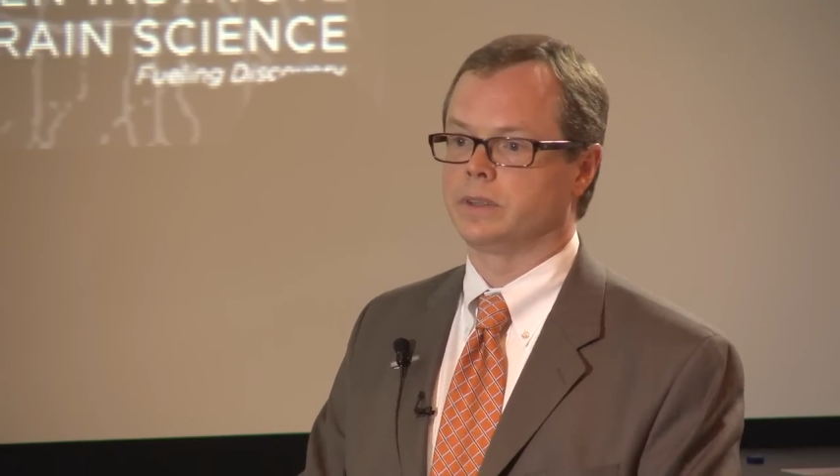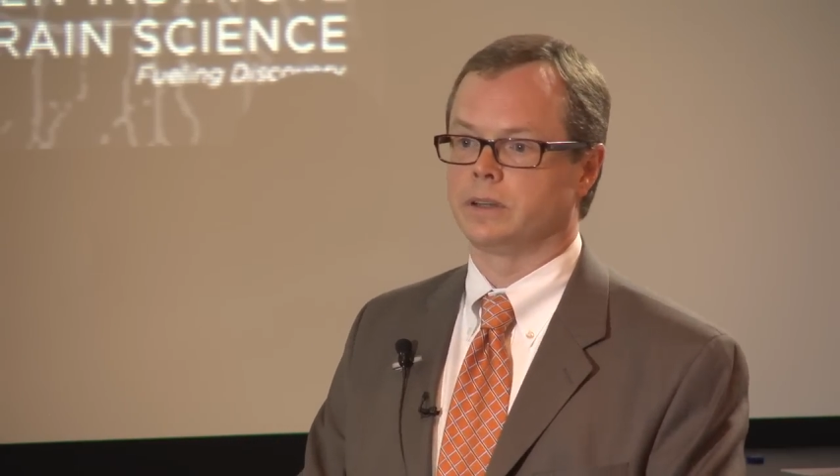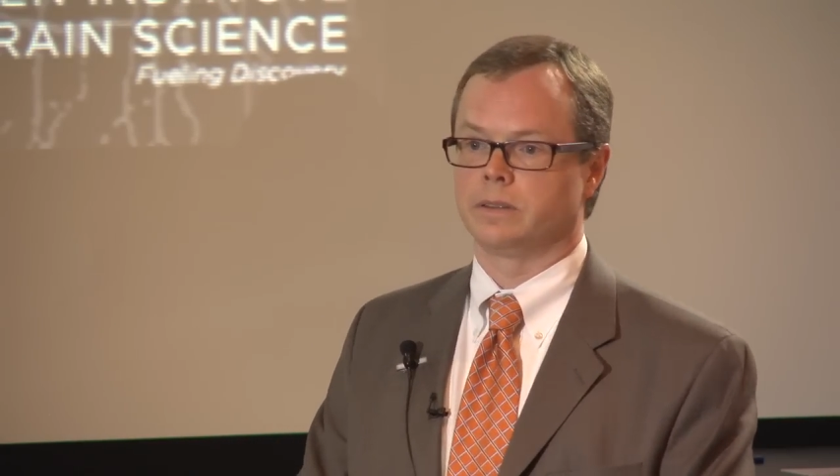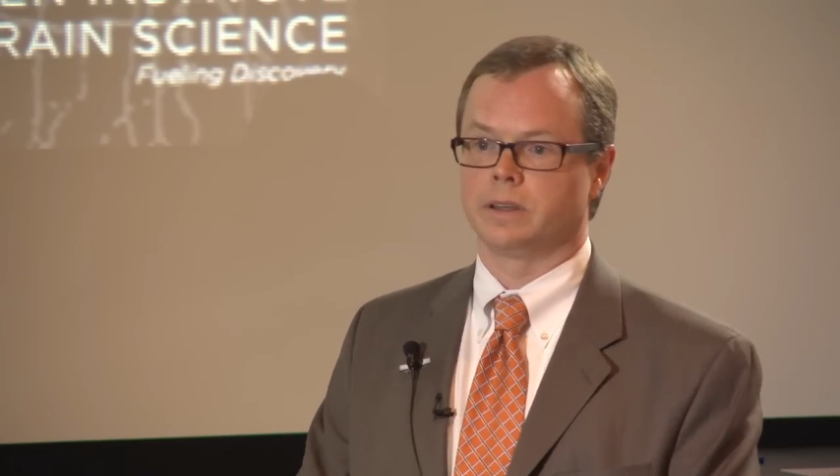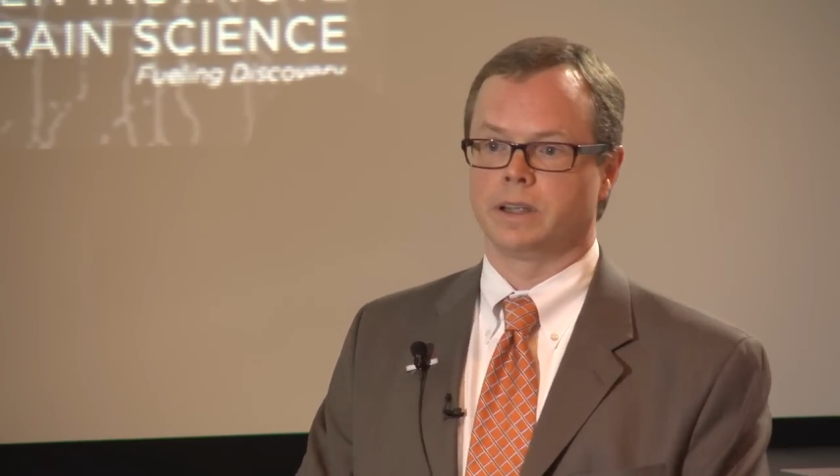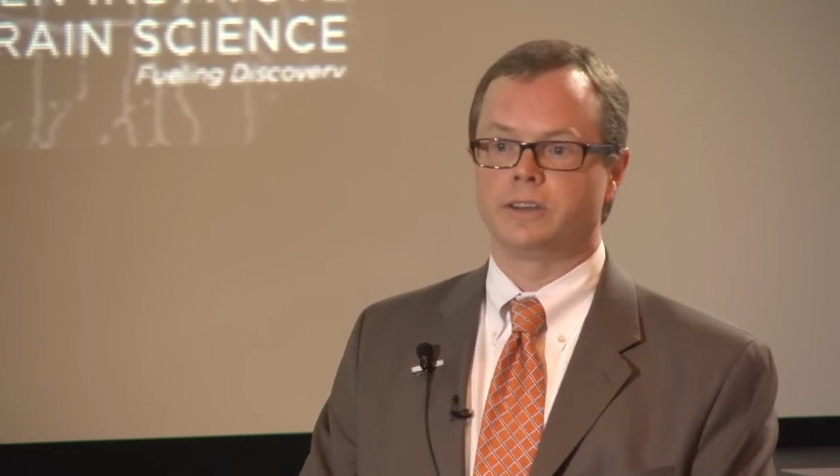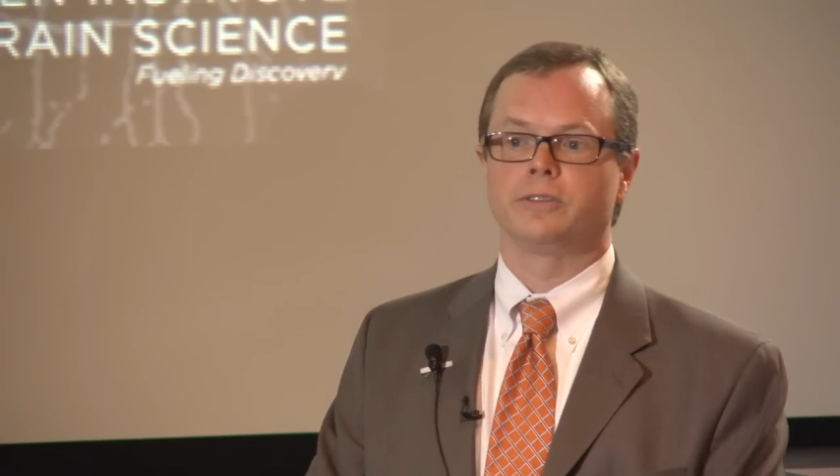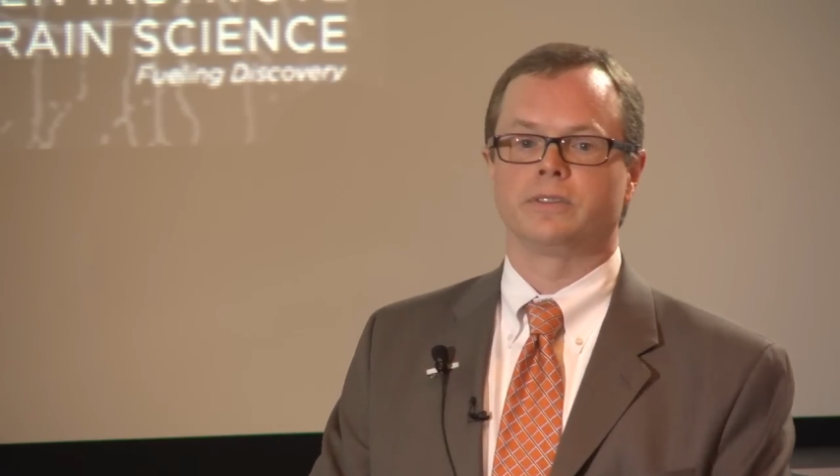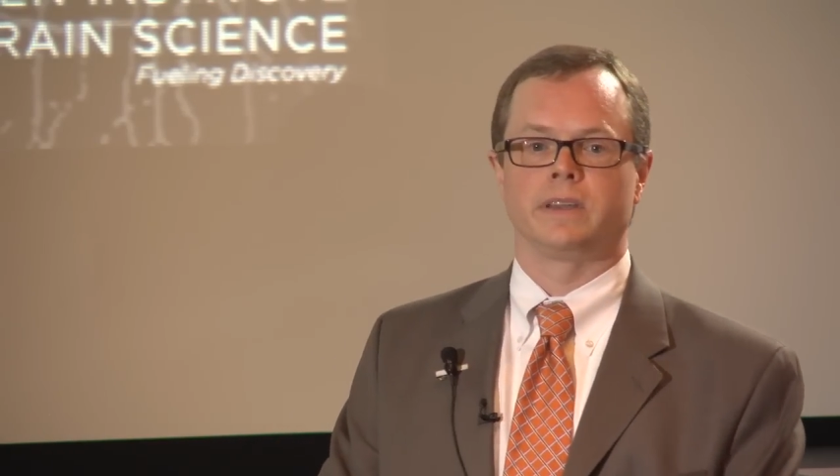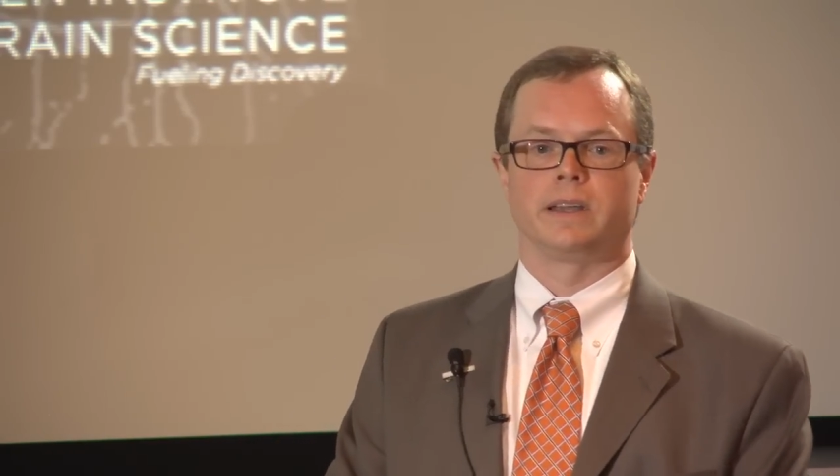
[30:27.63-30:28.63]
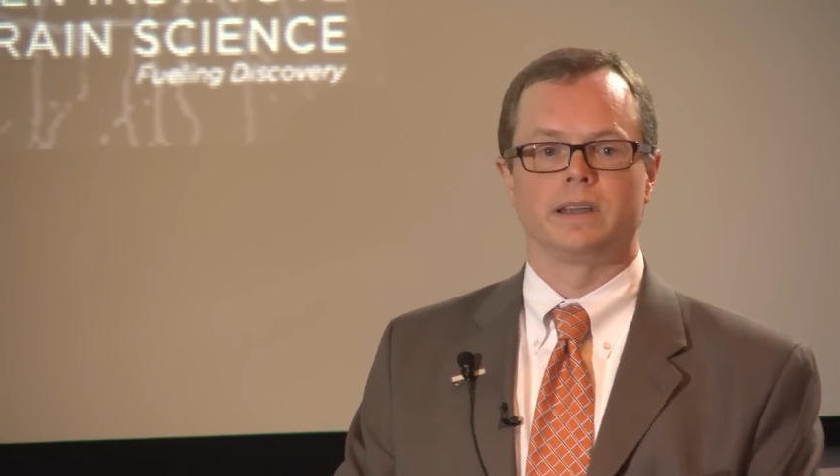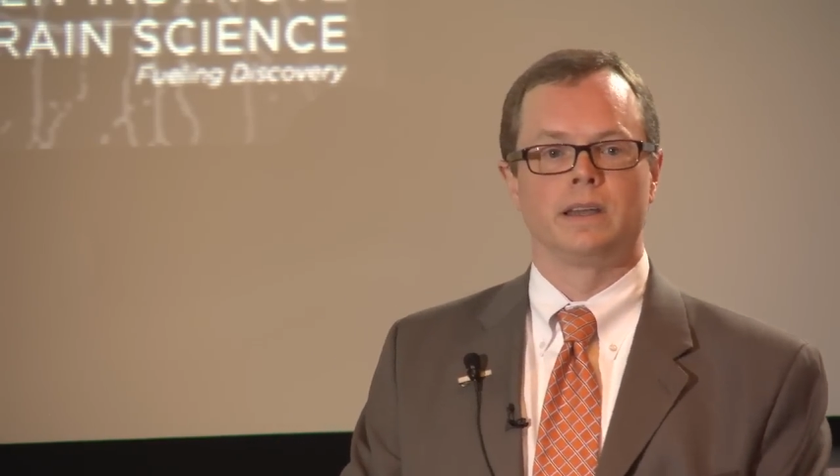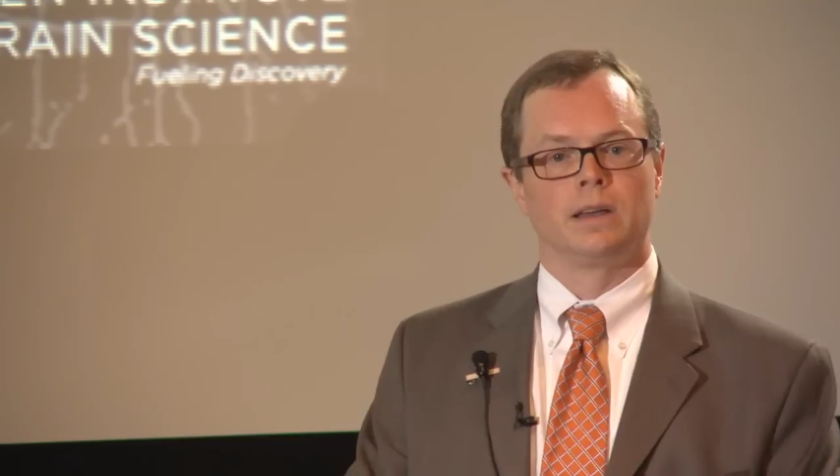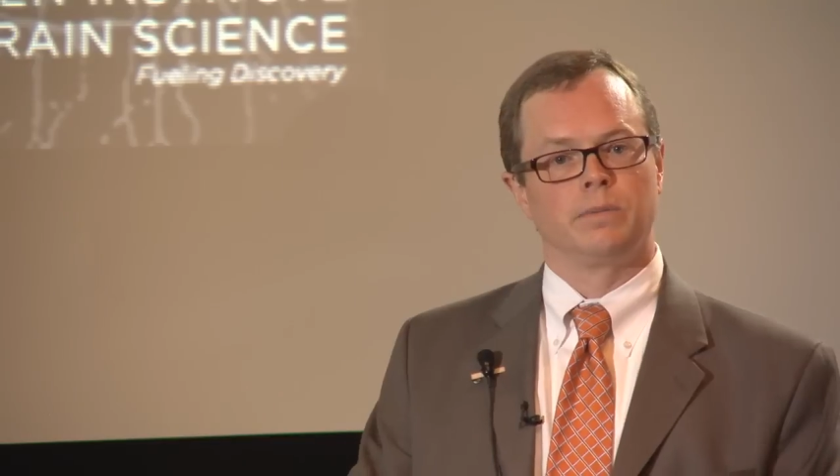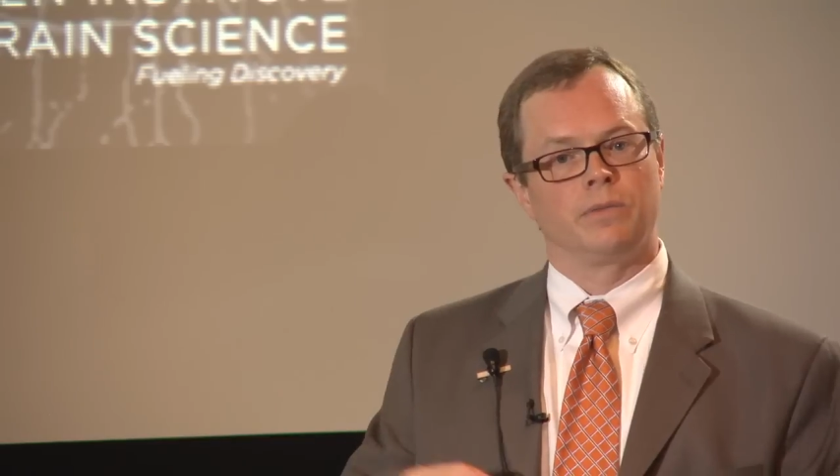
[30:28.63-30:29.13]
They're interesting,
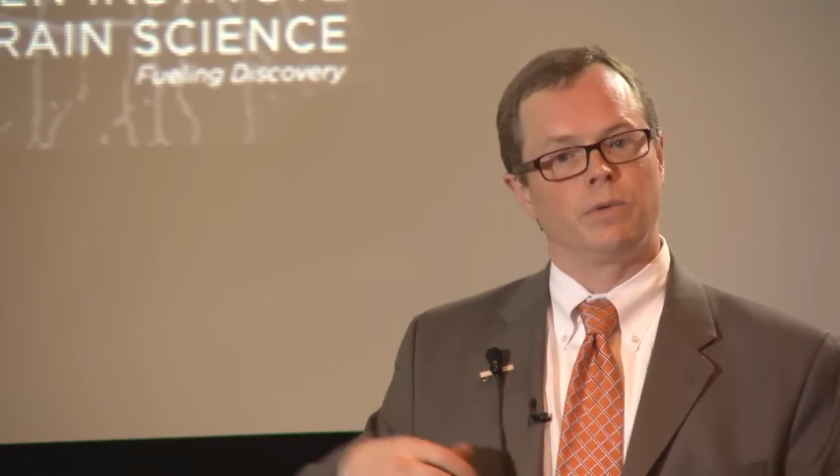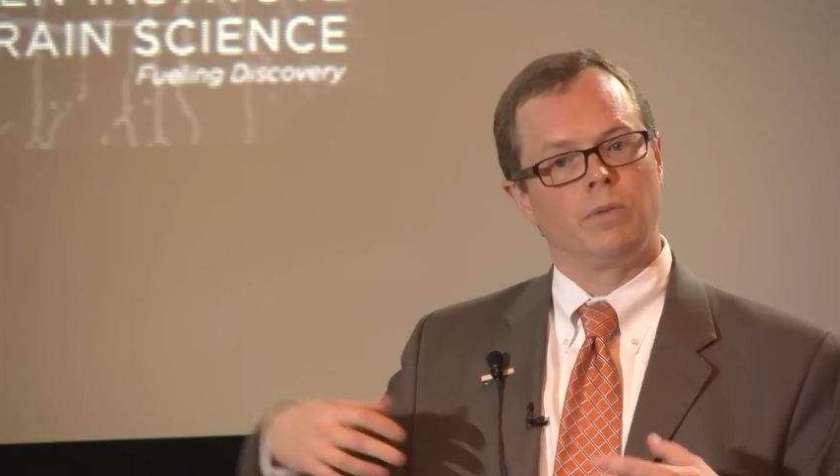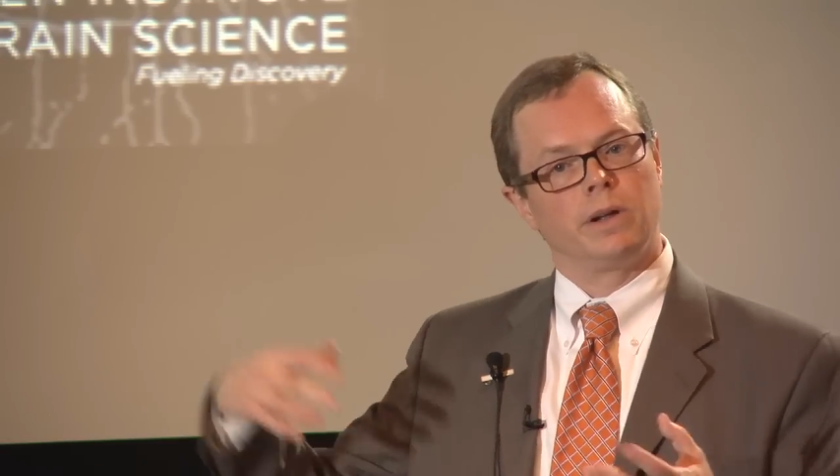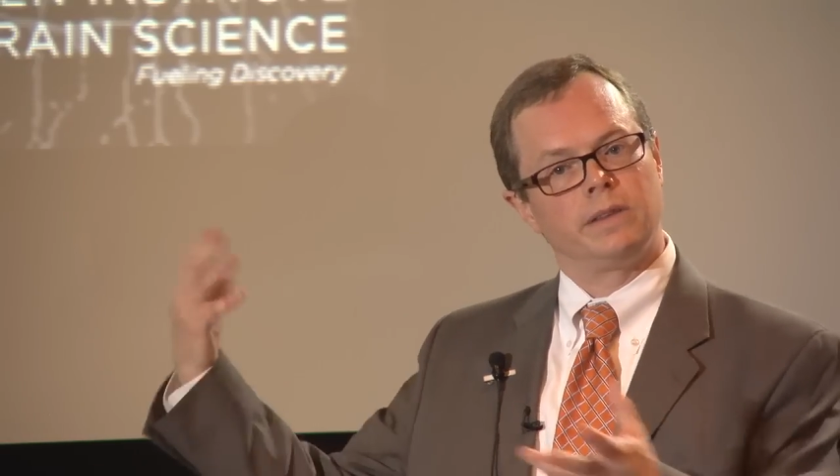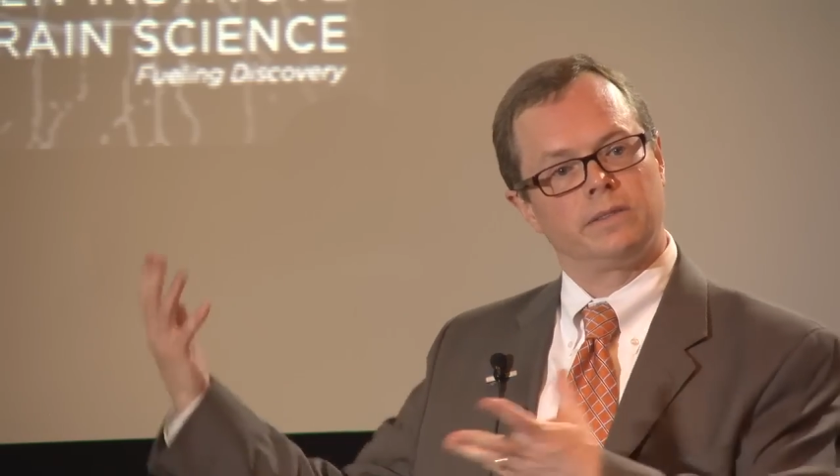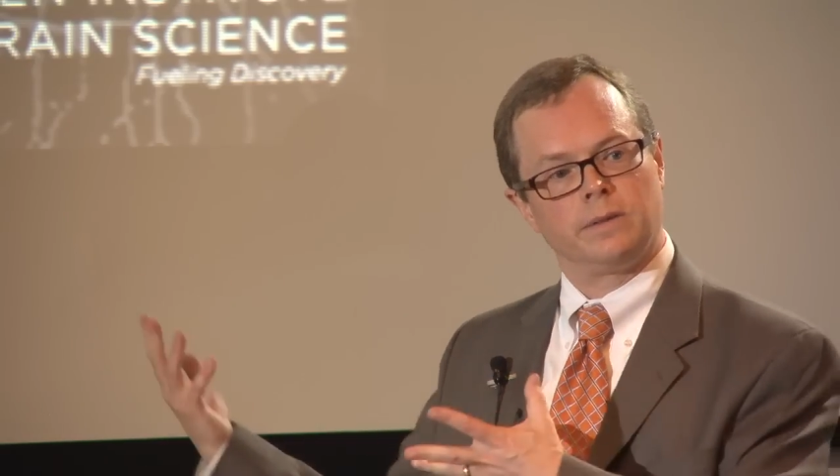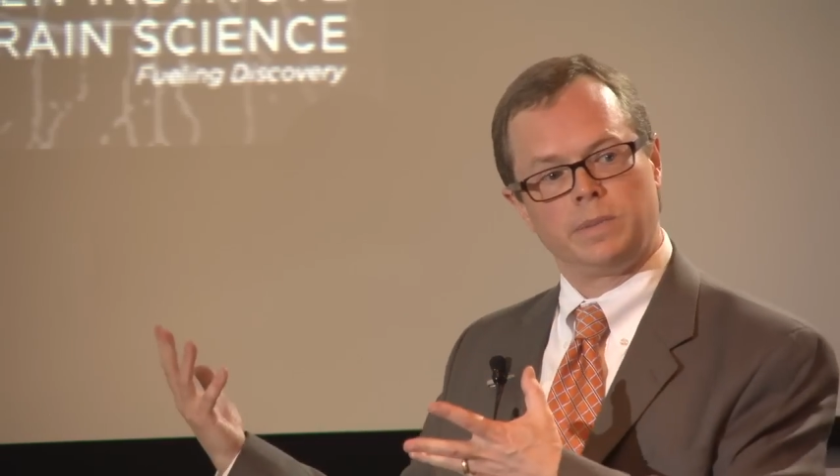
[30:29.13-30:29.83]
but if we want this to